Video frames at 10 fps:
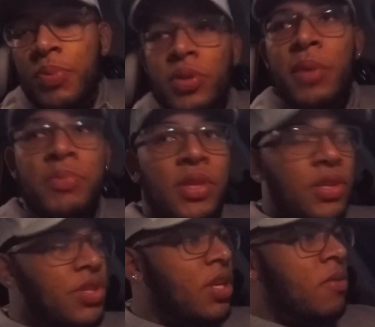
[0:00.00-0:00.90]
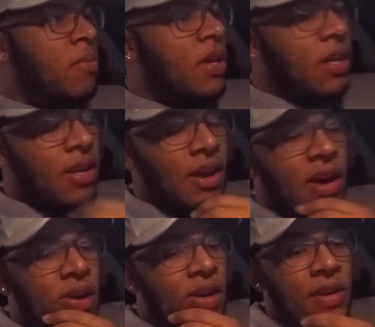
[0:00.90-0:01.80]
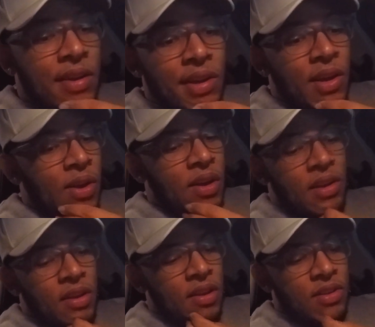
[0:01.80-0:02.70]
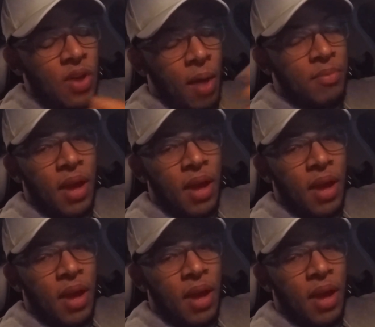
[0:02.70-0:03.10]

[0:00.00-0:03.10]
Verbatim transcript: up to the gym and uh, so I'm,